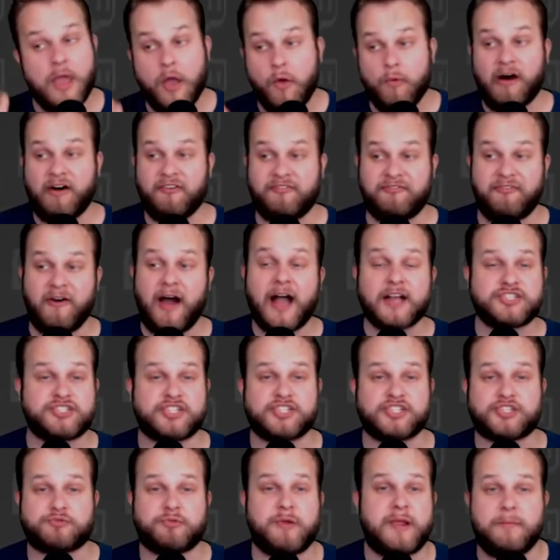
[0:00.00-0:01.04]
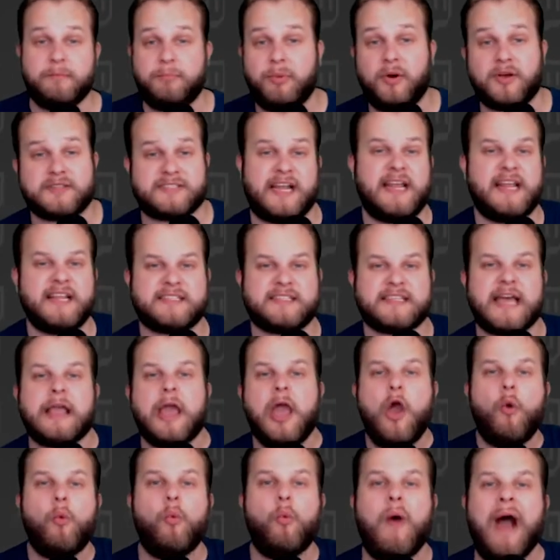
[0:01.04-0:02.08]
While Fox is just reading books, and Hyena's like,
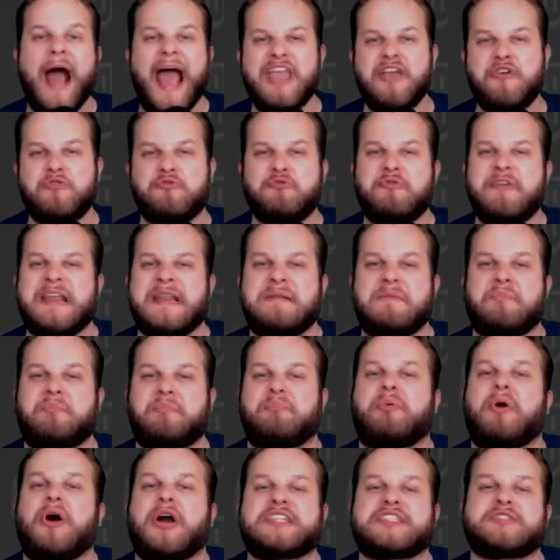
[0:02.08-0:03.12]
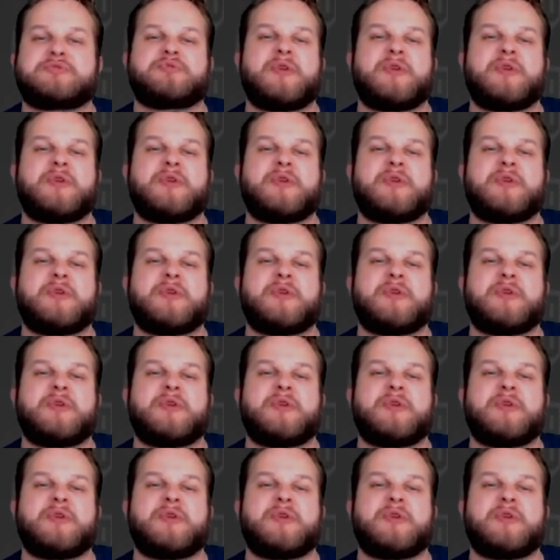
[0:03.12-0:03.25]
"Why are you reading books?